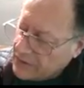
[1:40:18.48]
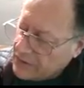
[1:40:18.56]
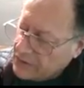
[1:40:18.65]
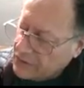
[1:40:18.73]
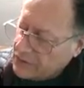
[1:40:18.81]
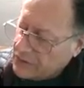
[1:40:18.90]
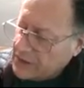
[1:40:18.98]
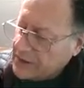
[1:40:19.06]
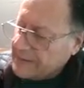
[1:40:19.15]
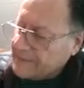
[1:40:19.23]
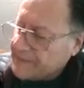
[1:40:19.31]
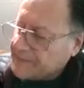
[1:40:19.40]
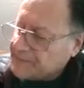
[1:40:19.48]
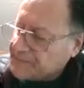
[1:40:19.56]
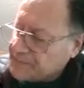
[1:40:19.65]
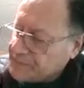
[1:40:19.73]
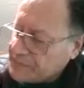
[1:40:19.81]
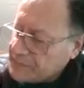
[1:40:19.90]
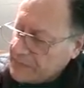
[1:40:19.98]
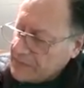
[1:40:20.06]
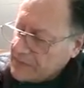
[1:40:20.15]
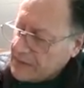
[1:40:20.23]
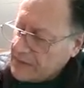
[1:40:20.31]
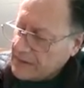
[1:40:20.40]
Qt,
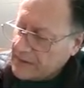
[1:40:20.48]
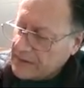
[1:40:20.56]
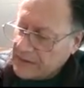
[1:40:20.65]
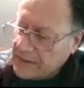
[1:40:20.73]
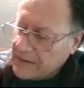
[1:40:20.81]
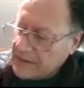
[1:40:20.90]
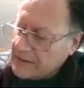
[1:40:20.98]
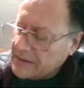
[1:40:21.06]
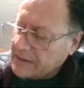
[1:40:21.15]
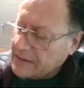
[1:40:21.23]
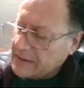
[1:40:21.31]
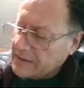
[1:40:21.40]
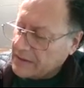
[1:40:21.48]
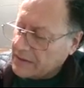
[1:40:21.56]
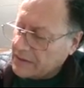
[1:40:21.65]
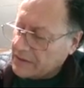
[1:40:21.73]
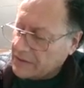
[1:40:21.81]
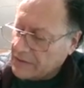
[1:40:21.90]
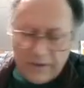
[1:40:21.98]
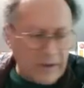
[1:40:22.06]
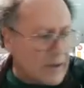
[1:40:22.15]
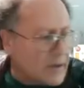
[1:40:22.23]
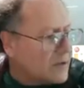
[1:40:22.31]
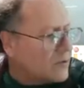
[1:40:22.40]
and then we're going
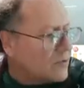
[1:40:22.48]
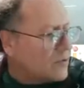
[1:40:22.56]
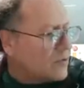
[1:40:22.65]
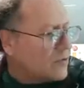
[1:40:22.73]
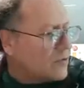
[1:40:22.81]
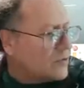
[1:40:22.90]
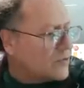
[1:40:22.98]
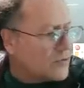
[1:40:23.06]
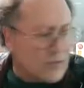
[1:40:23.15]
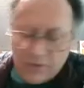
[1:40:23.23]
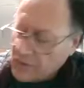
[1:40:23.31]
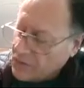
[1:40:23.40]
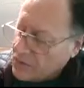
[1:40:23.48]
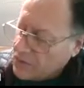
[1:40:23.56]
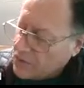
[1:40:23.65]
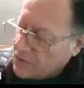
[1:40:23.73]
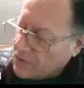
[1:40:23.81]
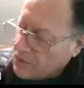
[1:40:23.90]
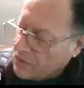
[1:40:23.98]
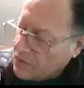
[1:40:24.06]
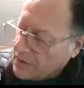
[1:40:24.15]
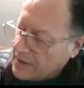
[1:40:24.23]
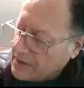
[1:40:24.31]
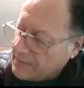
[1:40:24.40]
to need to use
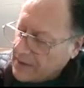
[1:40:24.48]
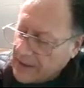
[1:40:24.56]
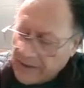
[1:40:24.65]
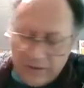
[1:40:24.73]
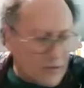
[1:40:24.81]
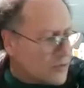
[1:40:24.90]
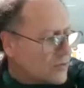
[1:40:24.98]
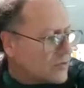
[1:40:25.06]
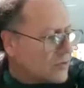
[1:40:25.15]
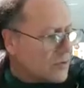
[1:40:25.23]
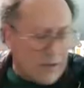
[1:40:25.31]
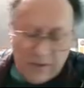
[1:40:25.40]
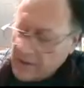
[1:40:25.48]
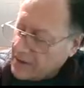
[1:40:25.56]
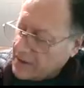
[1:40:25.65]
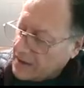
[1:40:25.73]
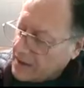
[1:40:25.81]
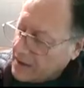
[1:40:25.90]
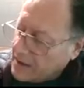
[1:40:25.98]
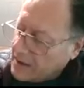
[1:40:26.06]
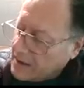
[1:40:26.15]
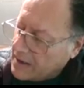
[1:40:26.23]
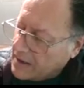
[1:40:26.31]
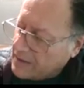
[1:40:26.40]
1 minus
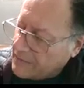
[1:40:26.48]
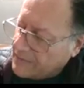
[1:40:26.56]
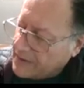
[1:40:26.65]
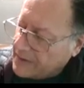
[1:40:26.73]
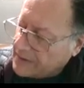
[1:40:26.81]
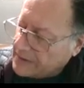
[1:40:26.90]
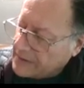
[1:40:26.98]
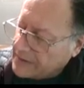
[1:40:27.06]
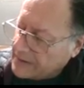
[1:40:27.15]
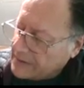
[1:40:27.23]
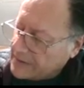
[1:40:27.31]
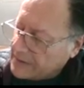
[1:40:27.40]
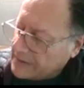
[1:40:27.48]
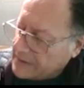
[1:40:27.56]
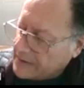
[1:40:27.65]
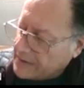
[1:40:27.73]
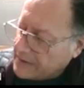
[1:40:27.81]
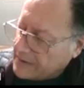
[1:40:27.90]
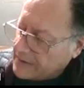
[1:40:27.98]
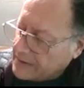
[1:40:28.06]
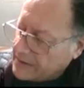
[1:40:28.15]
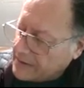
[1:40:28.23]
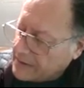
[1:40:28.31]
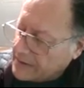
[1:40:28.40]
alpha, and then
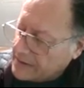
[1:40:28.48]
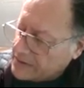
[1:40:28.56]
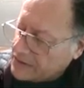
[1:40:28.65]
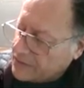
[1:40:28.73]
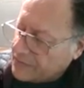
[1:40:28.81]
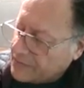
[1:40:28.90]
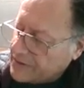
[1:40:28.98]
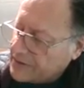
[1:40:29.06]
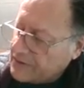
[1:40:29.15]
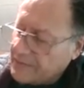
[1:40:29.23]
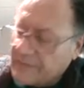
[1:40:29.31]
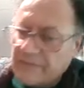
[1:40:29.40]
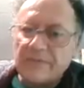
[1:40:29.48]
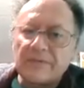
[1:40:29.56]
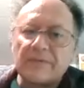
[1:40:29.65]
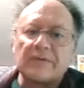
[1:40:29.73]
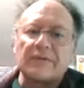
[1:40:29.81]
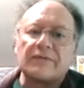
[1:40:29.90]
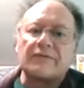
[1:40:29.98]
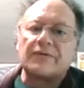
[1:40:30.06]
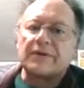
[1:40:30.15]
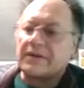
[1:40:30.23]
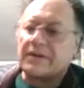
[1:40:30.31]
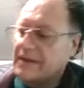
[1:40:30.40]
degrees of freedom. Don't
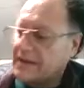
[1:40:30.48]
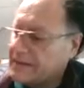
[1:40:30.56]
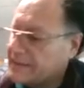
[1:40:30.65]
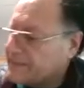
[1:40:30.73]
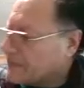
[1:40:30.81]
forget that.